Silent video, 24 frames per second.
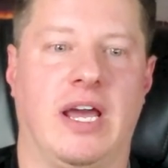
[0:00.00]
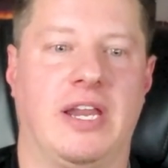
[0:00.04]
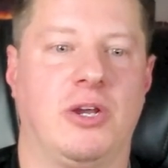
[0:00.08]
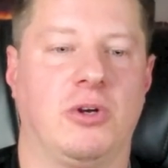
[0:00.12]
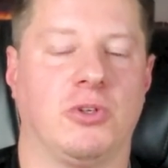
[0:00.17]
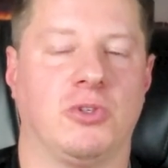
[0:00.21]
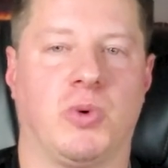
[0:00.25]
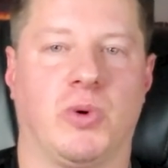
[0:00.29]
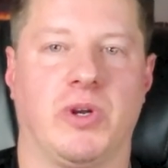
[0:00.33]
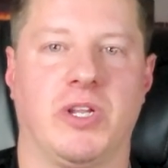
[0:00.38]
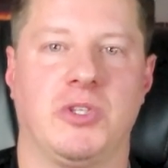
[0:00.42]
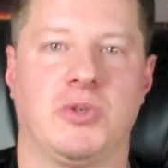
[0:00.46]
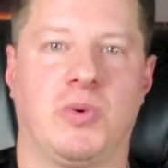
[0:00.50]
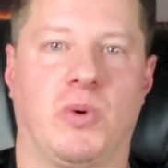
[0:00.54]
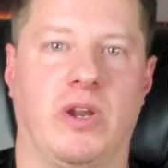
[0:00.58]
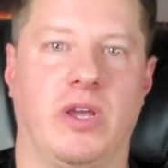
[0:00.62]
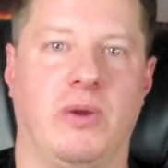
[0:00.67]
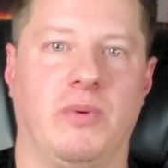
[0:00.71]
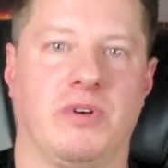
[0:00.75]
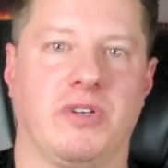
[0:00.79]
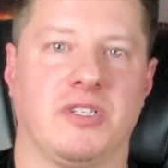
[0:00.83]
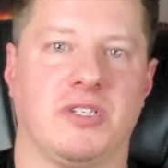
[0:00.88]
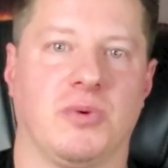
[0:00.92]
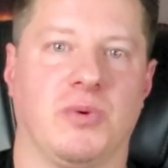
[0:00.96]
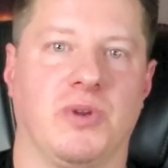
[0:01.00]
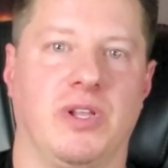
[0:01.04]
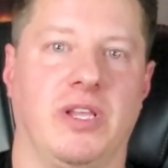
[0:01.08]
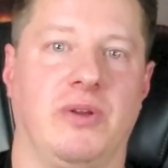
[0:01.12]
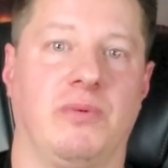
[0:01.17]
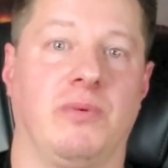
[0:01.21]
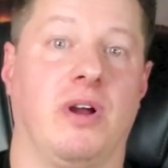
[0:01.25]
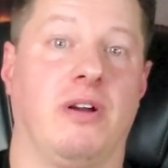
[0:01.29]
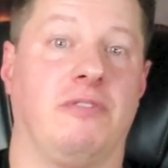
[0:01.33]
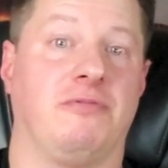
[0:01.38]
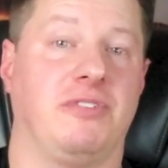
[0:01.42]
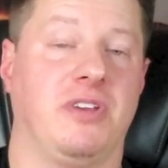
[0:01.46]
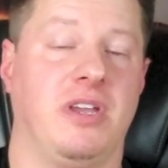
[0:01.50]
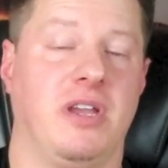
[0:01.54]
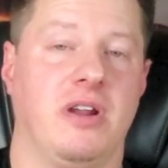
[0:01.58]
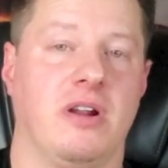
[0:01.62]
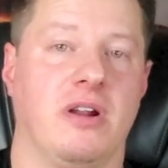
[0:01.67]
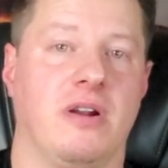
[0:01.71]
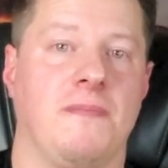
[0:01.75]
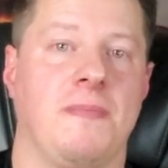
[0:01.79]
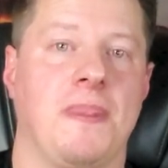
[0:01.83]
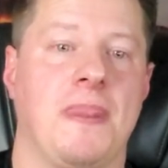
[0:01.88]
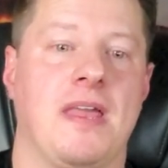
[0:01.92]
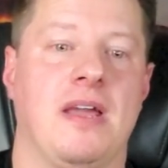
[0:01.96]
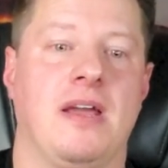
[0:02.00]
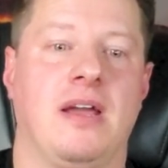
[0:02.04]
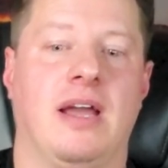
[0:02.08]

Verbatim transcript: I know 2020 was a really rough year,